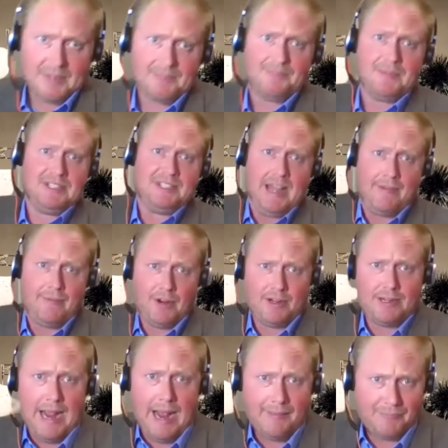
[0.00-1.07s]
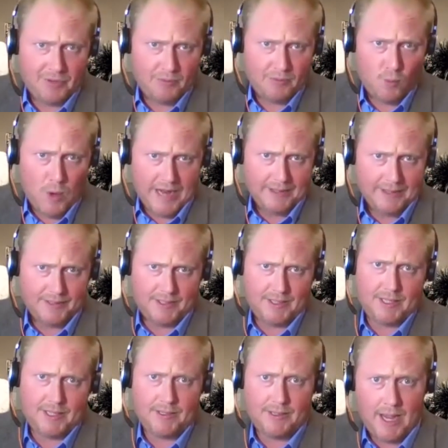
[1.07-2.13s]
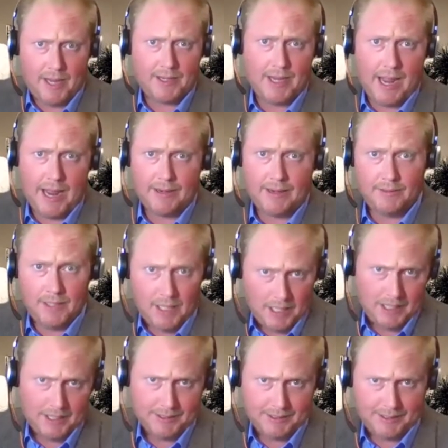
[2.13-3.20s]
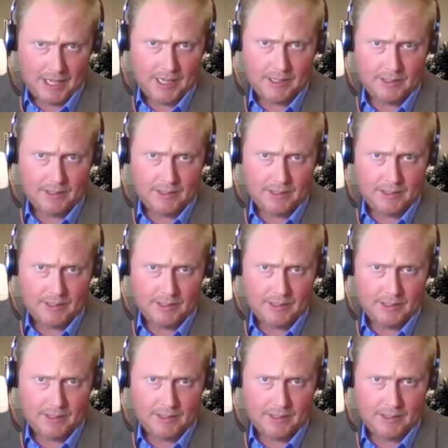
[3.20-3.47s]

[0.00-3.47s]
Severed at the waist, neck, and knees.